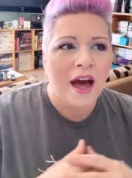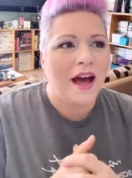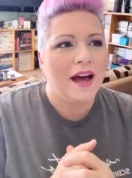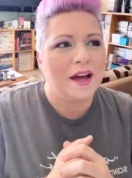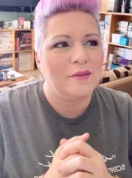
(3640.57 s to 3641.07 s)

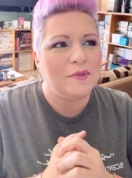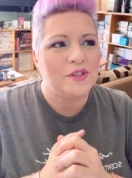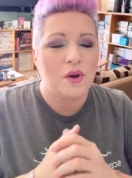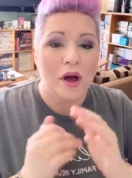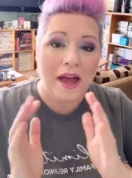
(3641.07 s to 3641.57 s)
Um,
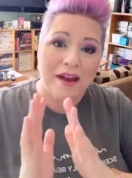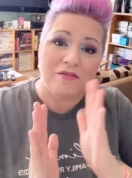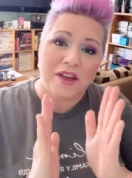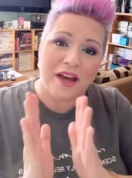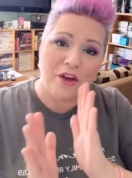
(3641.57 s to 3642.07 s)
so I have
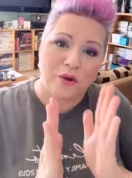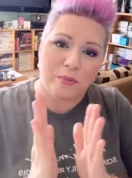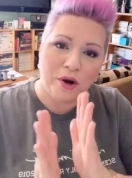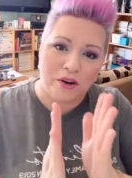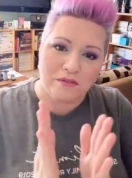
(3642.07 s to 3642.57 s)
that other
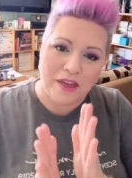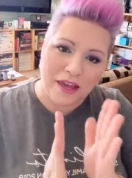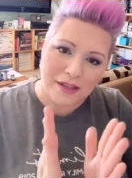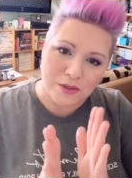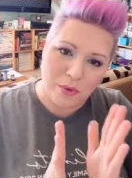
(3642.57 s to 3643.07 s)
part of
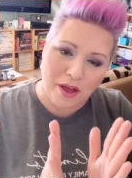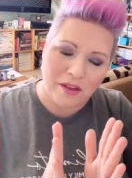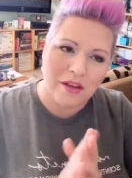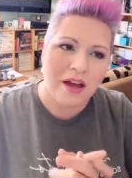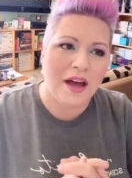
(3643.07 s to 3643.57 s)
that as
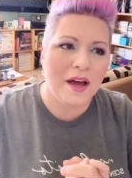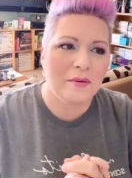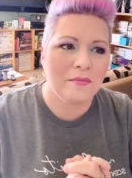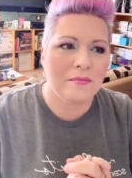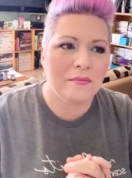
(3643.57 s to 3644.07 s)
well.
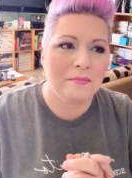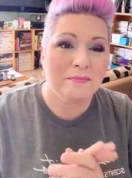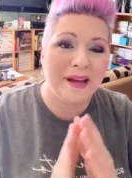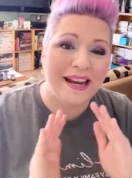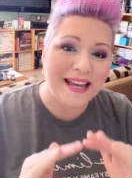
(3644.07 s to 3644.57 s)
Um,
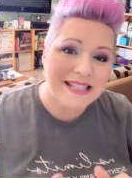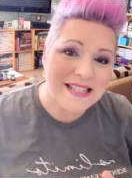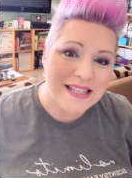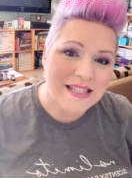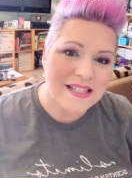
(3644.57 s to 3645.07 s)
but
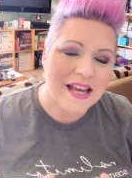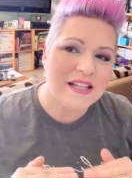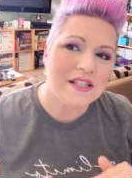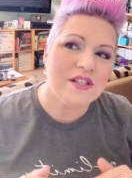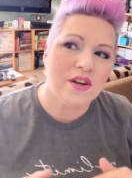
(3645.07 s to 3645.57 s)
S's,
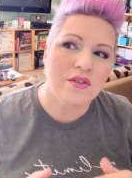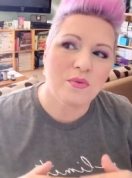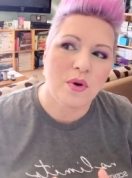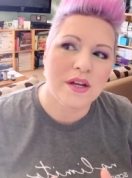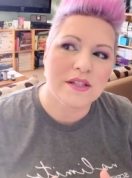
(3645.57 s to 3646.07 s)
S's are the
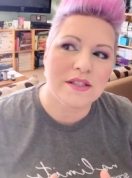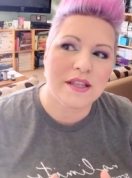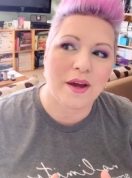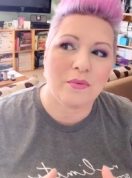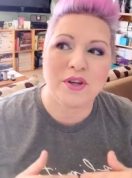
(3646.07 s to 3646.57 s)
ones
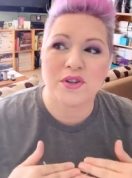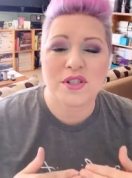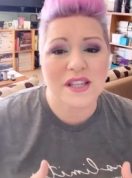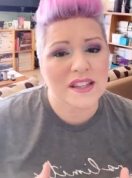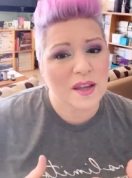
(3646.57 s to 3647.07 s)
that when you're
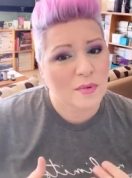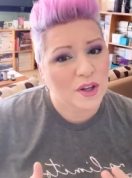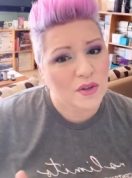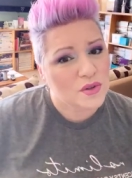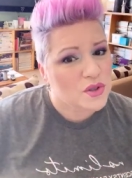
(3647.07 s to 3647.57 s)
sick, they bring
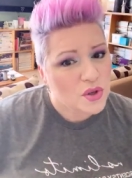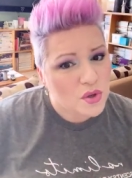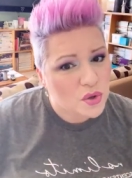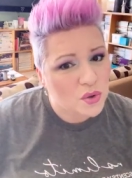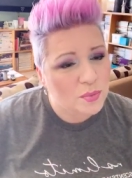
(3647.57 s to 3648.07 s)
you
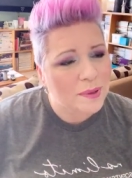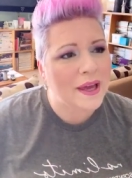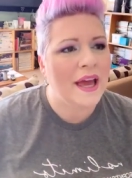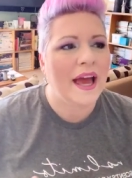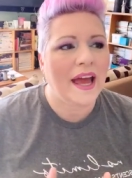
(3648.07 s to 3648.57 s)
soup
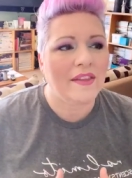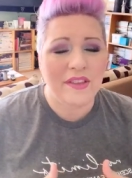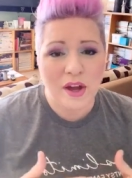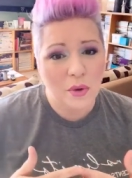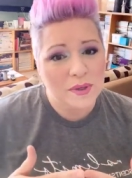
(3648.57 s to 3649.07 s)
and
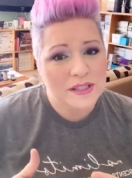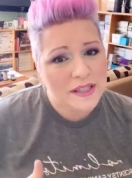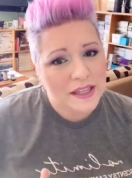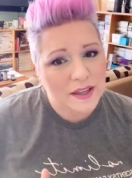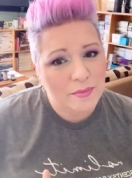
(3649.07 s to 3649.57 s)
they always
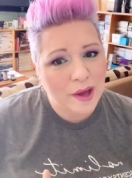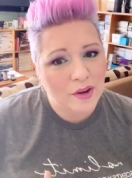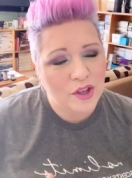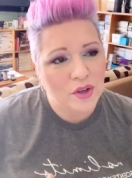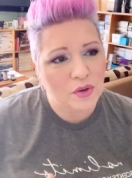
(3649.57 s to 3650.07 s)
think
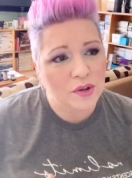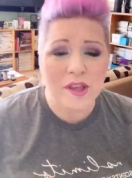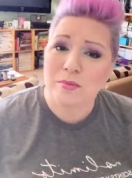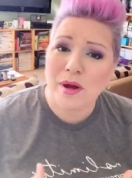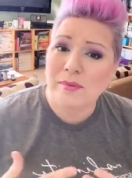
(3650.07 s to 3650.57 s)
about you and they
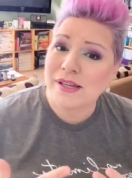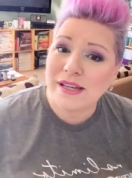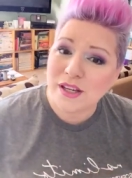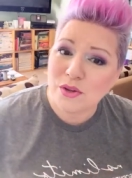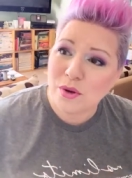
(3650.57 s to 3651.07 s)
probably
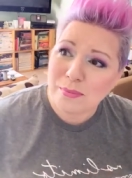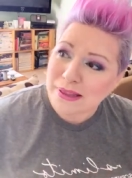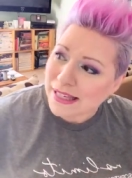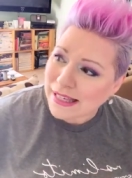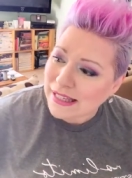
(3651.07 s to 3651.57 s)
knit you a
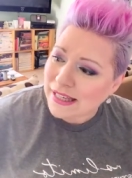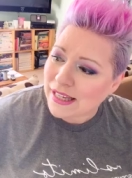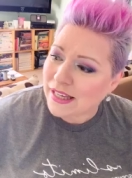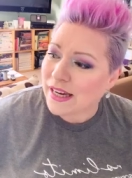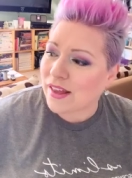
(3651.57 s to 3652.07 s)

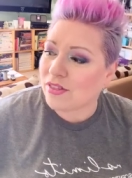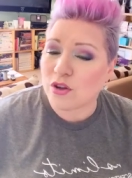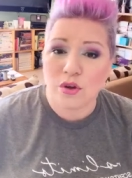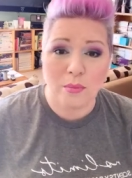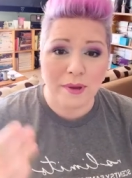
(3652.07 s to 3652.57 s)
blanket and they'll
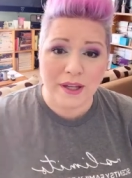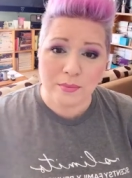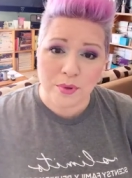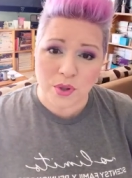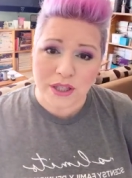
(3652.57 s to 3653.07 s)
go pick
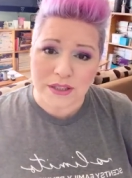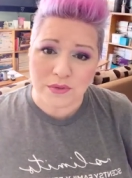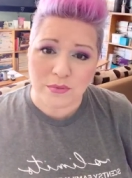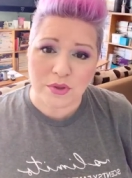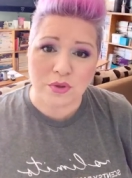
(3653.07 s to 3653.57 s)
up your kids
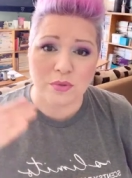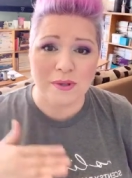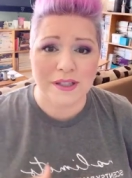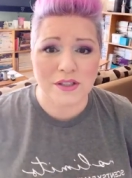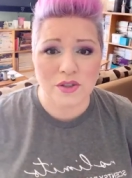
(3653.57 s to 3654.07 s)
from school
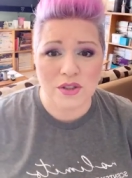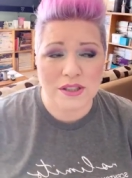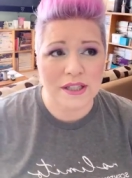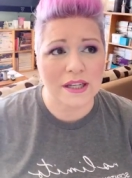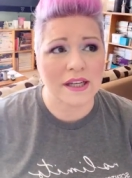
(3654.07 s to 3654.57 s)
because you're
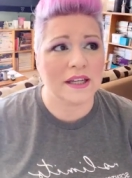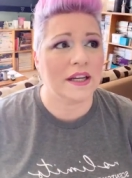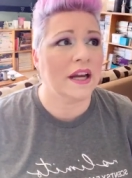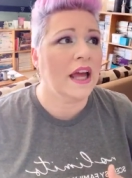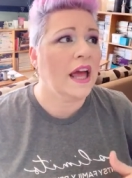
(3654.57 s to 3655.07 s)
sick and